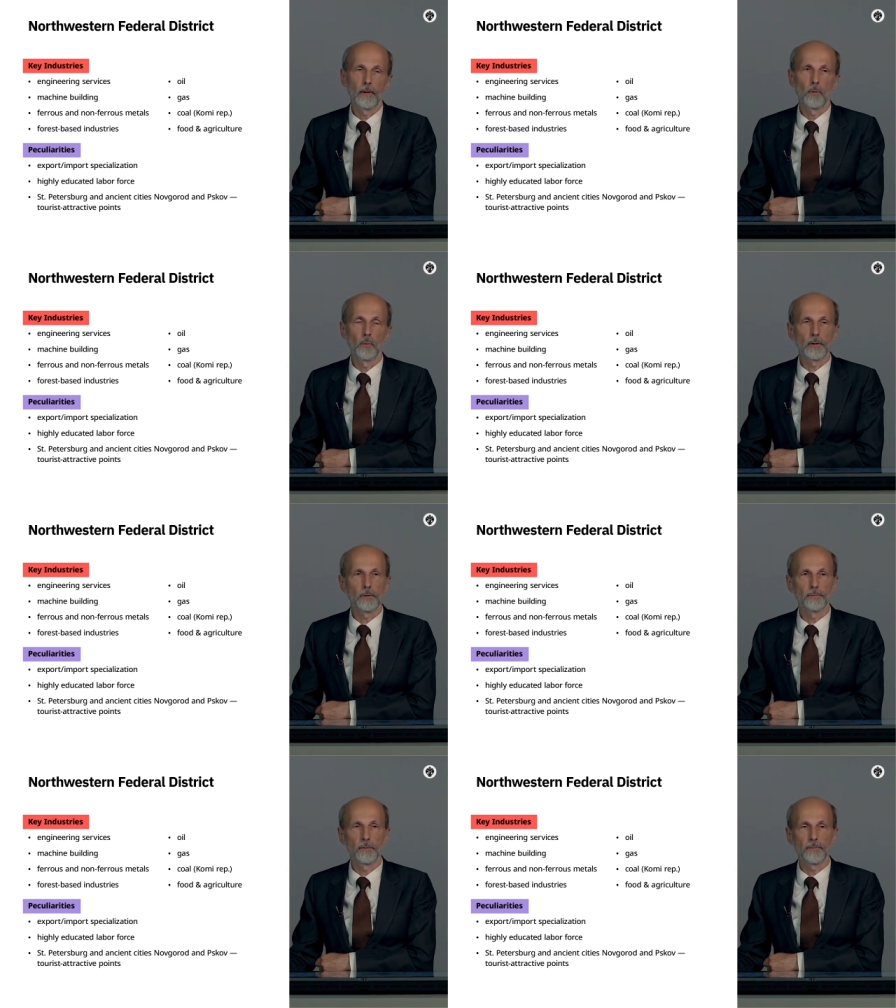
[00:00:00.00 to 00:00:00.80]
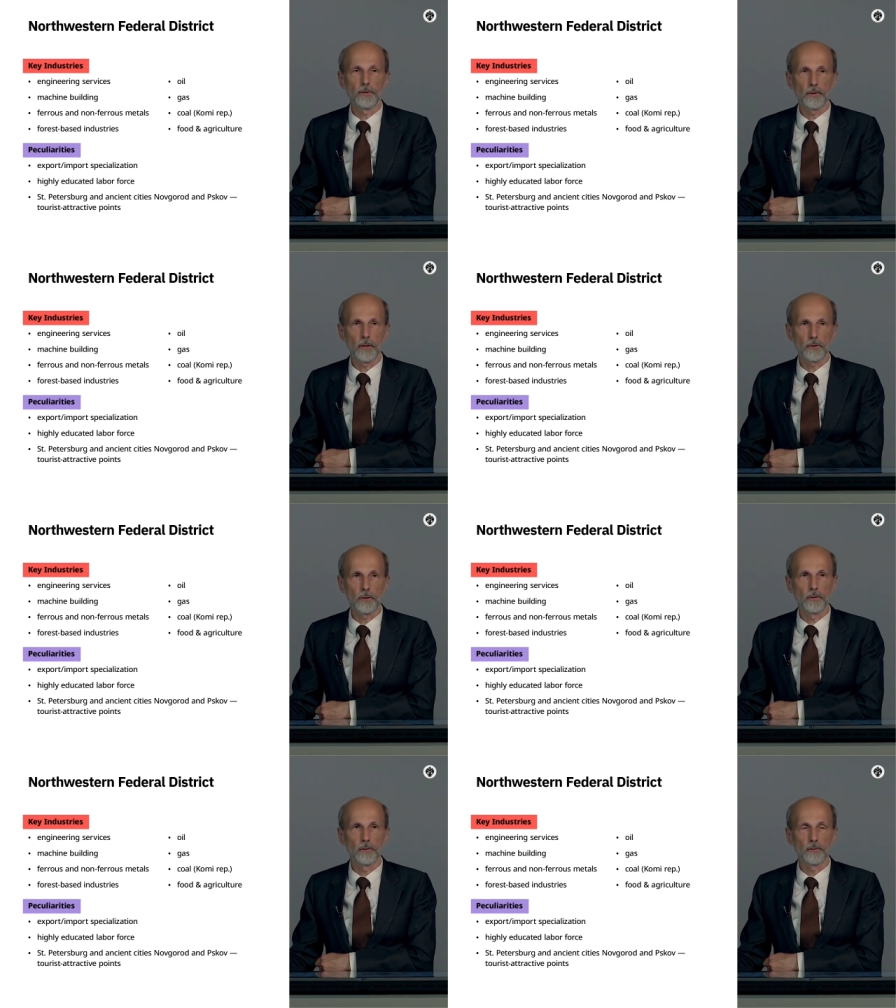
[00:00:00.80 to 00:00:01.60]
Quality of
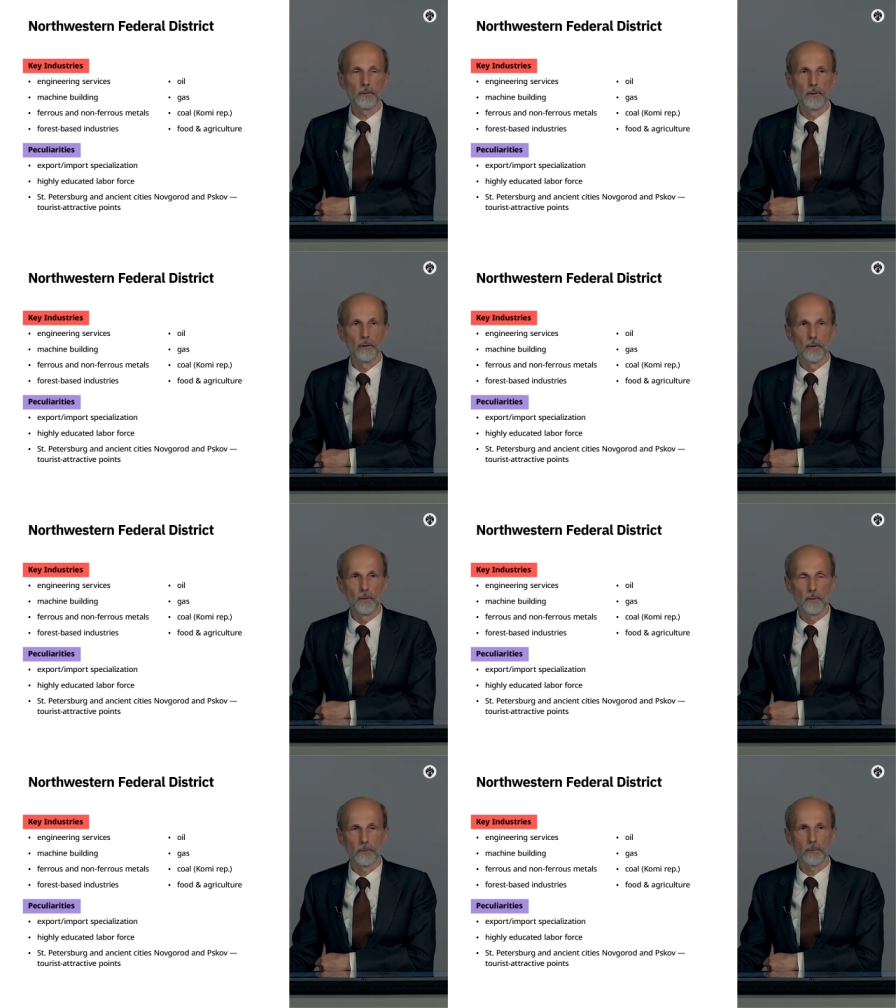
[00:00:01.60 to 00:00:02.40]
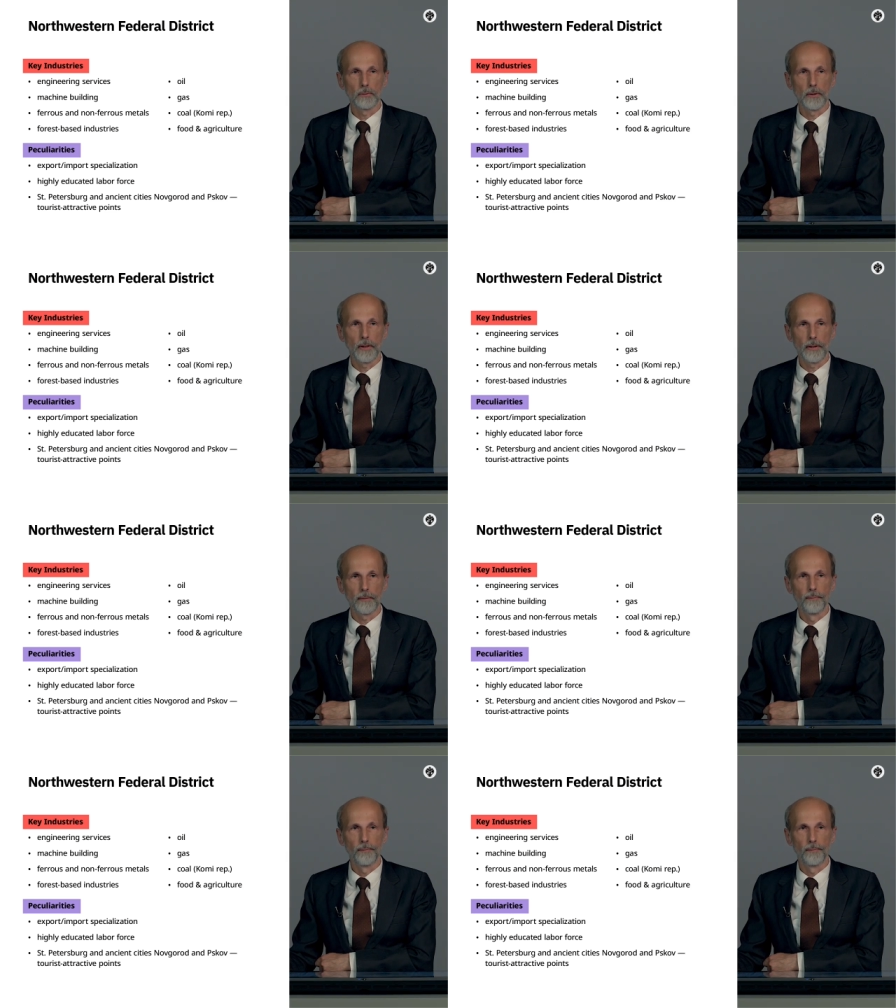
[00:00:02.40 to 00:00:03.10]
infrastructure is also high.